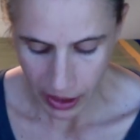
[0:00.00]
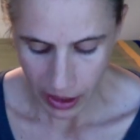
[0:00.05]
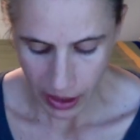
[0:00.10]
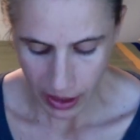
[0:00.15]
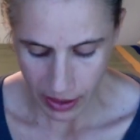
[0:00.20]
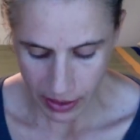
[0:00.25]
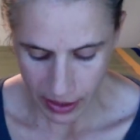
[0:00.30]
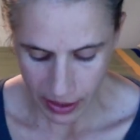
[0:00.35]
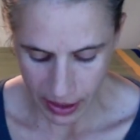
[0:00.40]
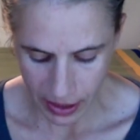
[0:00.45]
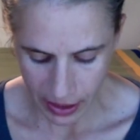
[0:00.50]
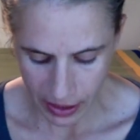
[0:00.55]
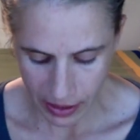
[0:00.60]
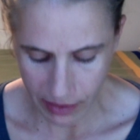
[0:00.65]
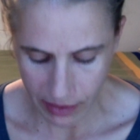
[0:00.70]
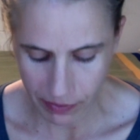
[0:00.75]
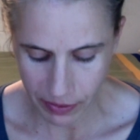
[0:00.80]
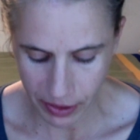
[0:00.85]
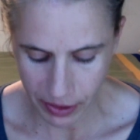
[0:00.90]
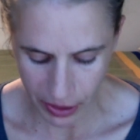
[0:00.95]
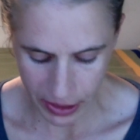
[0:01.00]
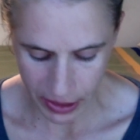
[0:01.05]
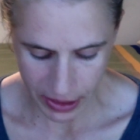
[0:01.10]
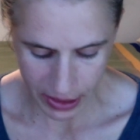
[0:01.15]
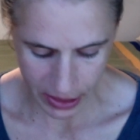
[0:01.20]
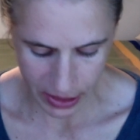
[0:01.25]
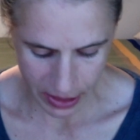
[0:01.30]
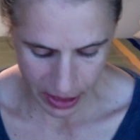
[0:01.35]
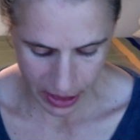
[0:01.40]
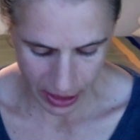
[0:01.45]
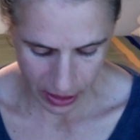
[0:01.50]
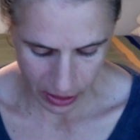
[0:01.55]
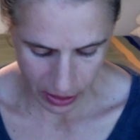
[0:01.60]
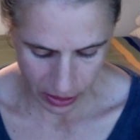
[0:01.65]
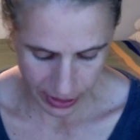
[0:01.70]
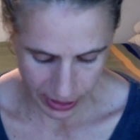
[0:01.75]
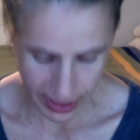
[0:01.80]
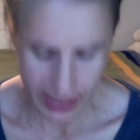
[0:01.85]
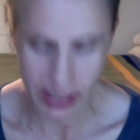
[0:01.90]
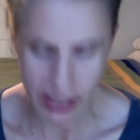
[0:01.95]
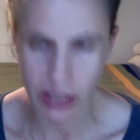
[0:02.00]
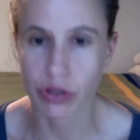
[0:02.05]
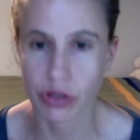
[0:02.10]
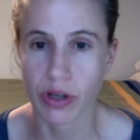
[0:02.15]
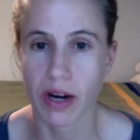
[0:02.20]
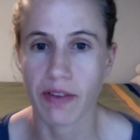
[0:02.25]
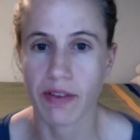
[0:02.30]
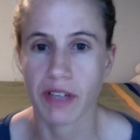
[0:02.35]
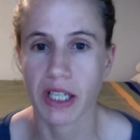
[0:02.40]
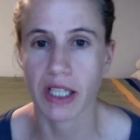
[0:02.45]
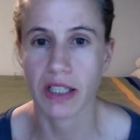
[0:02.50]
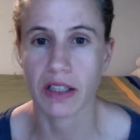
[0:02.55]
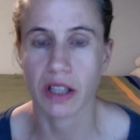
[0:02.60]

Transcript: And then a very detailed and extravagant